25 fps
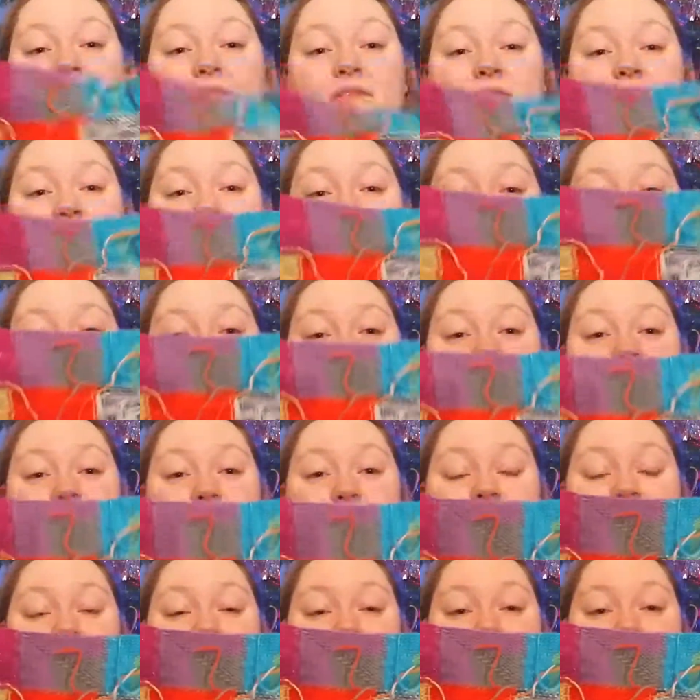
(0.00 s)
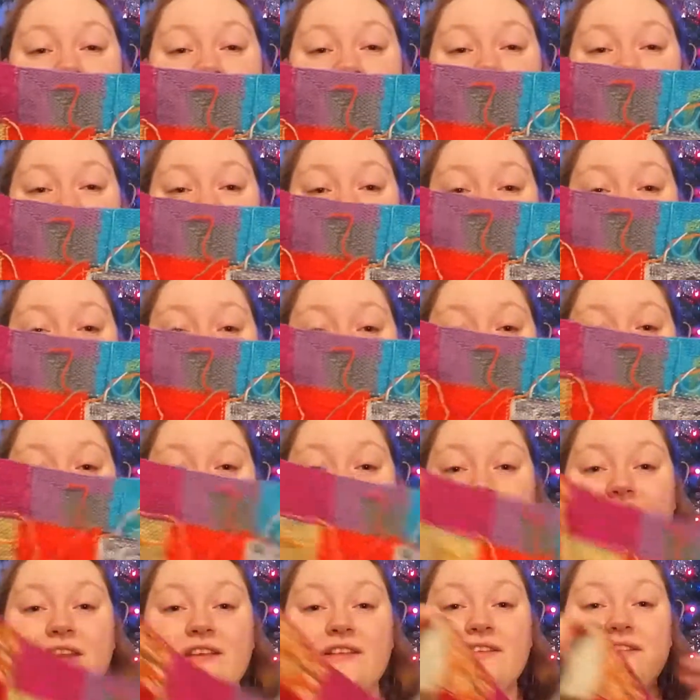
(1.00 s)
with mothers, so
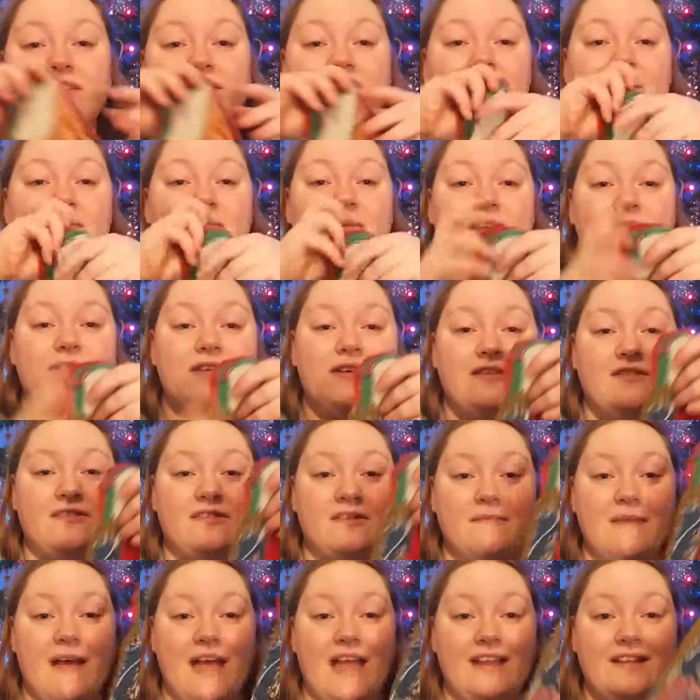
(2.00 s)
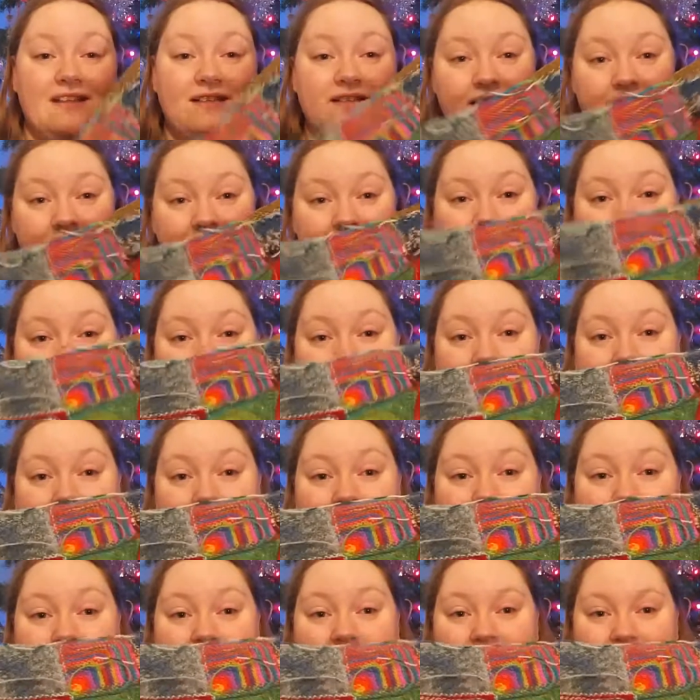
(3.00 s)
I can start weaving some ends in
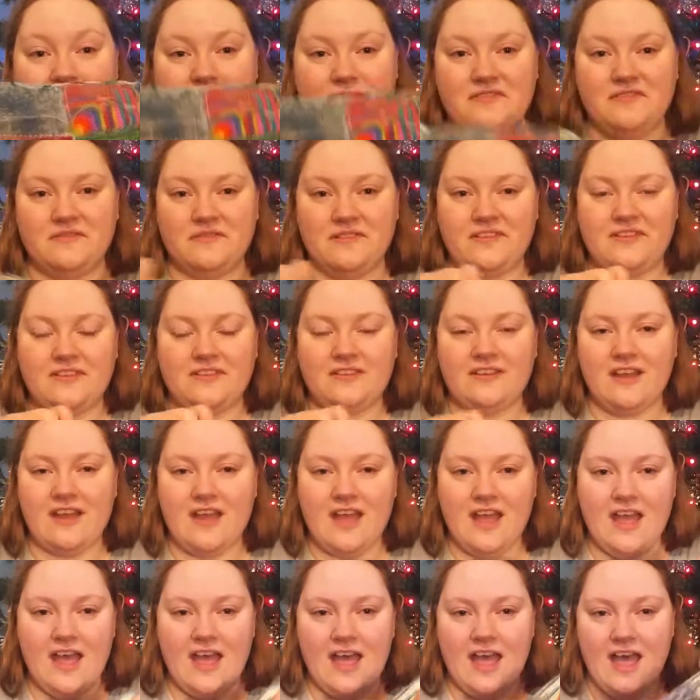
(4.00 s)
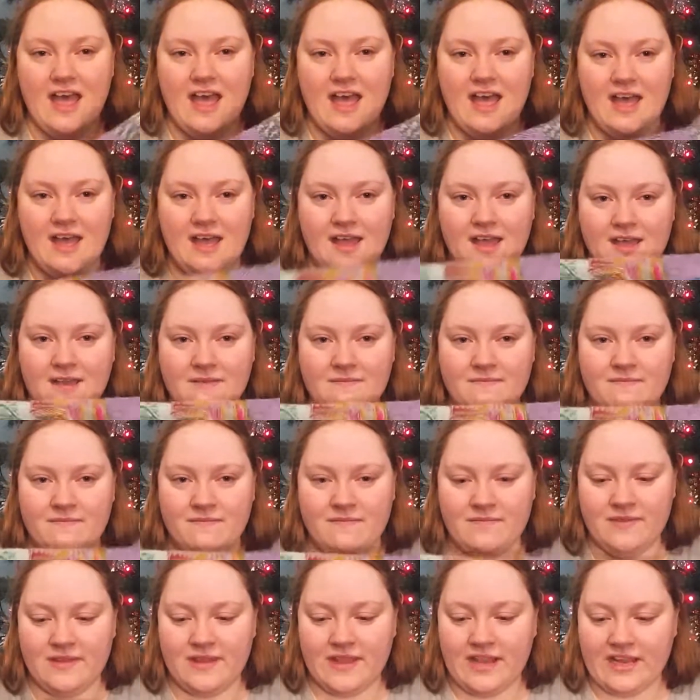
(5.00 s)
afterwards.
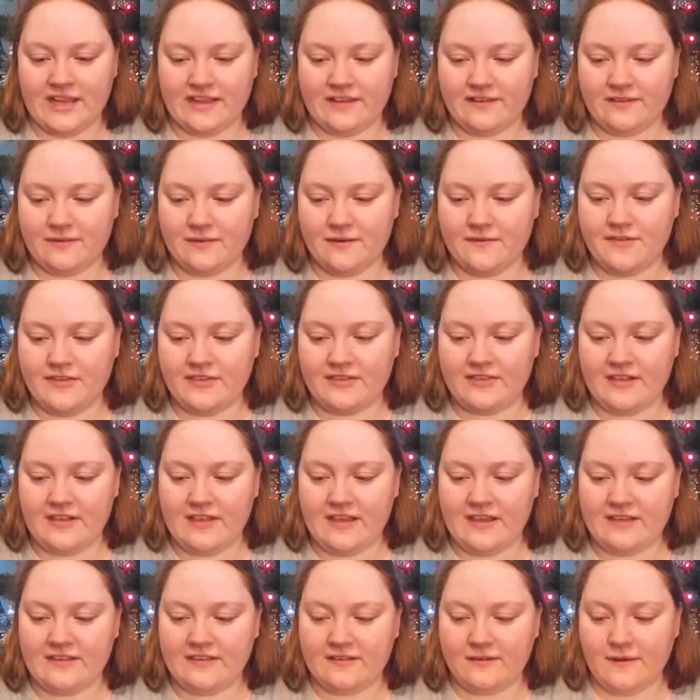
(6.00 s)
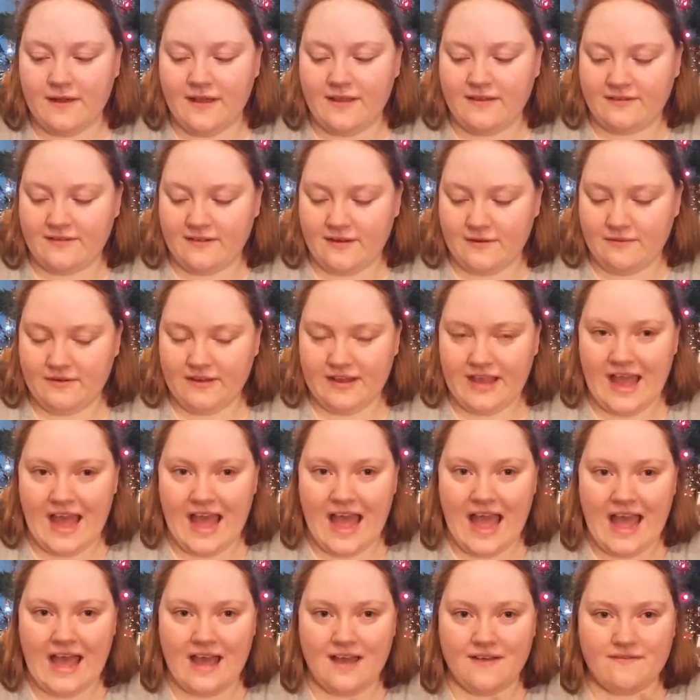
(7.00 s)
So obviously these squares don't yet
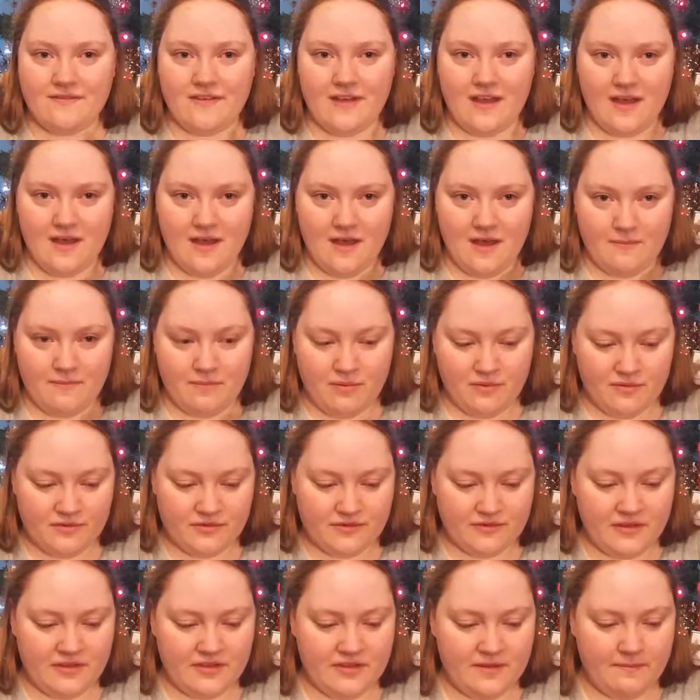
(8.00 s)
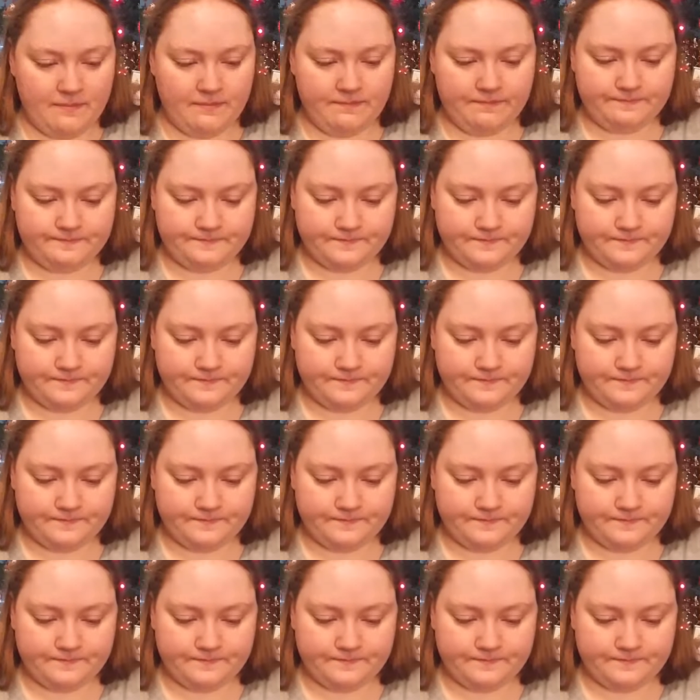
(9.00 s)
have a border on them.